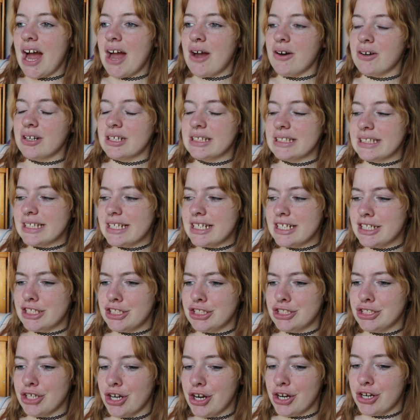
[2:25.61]
I honestly
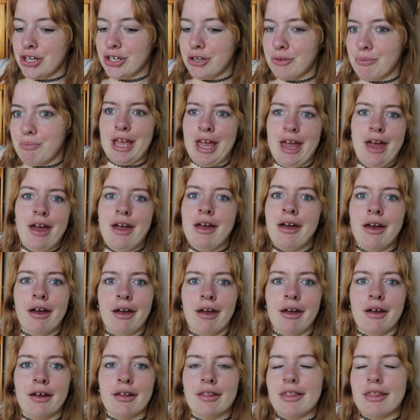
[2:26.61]
don't care.